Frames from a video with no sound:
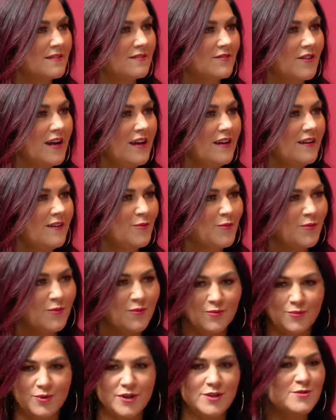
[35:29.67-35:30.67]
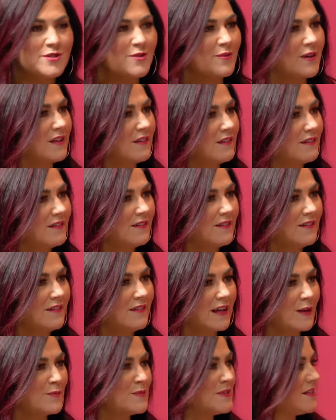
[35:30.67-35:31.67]
Right? What are you doing?
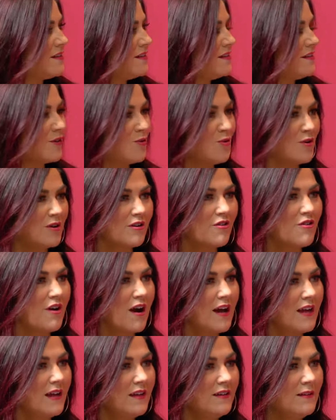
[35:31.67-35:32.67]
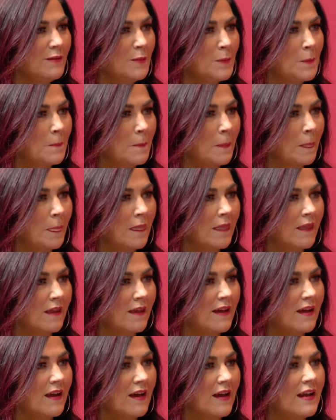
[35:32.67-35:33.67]
Like I'm sitting in the corner crying?
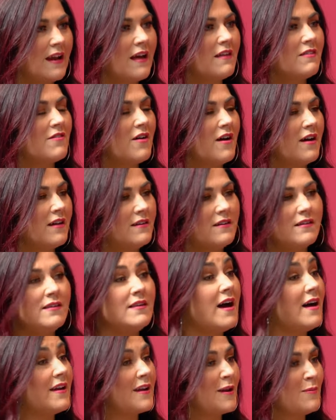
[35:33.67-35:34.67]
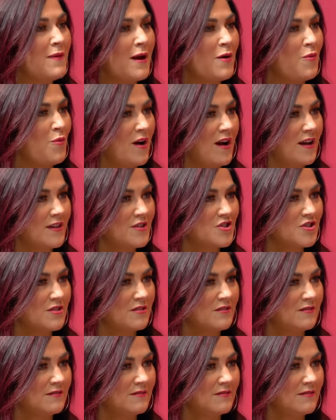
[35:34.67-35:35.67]
Yeah. And I thought, not on my watch.
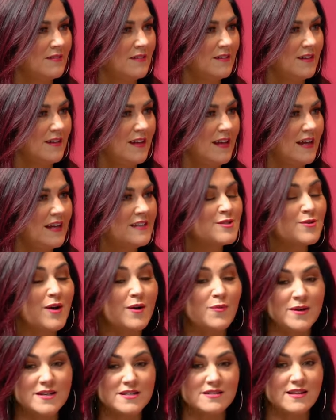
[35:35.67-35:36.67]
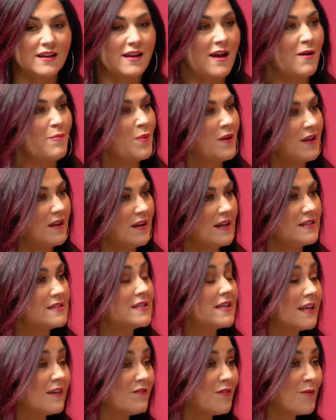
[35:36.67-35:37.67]
So I went to that company and I
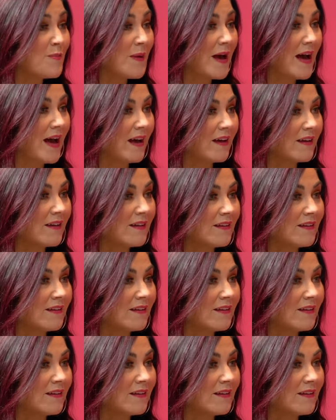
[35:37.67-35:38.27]
said, give it back.